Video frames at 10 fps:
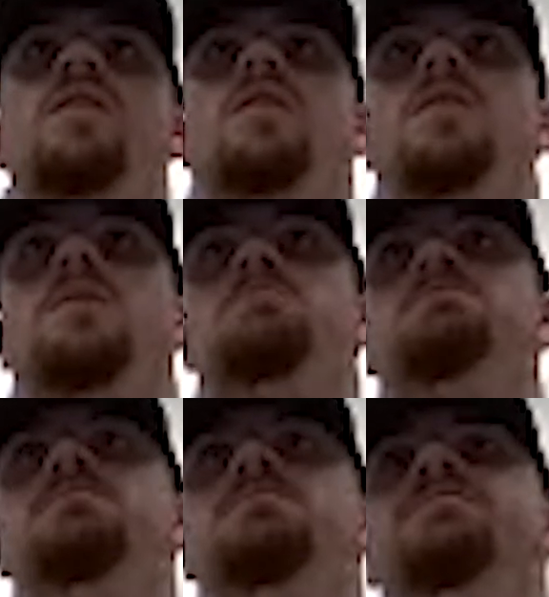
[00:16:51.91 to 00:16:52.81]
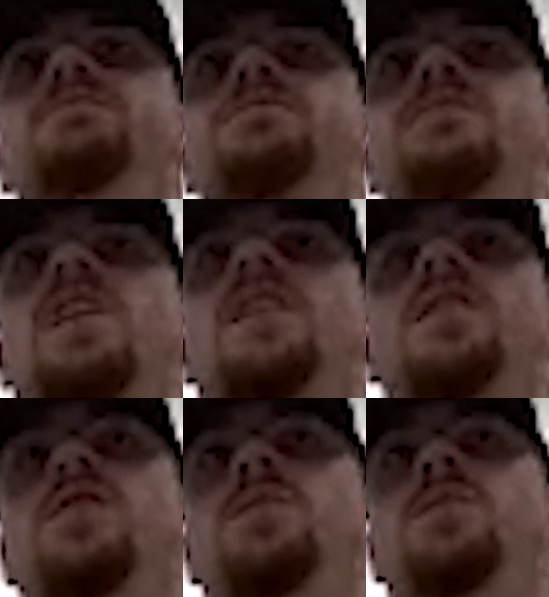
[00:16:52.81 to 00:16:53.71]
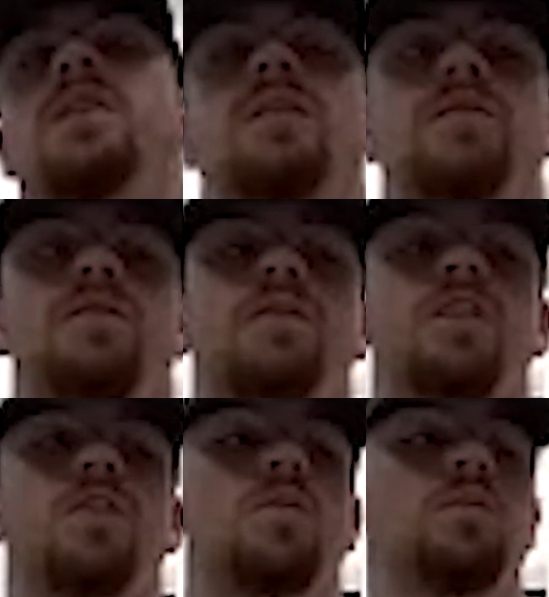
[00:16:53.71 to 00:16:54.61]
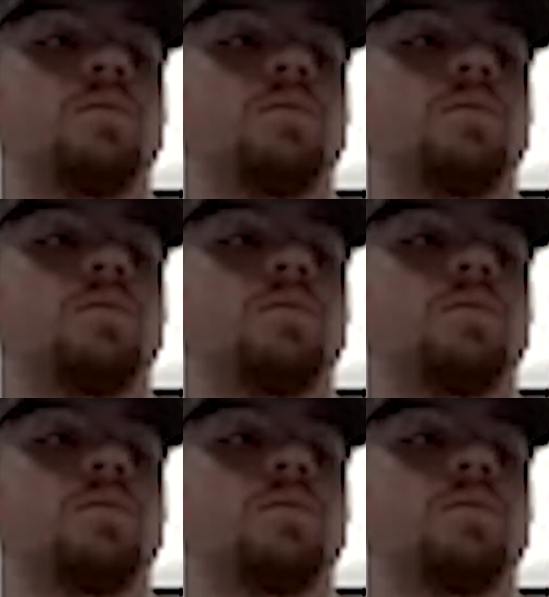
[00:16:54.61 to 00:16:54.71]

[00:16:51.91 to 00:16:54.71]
and then just being, you know,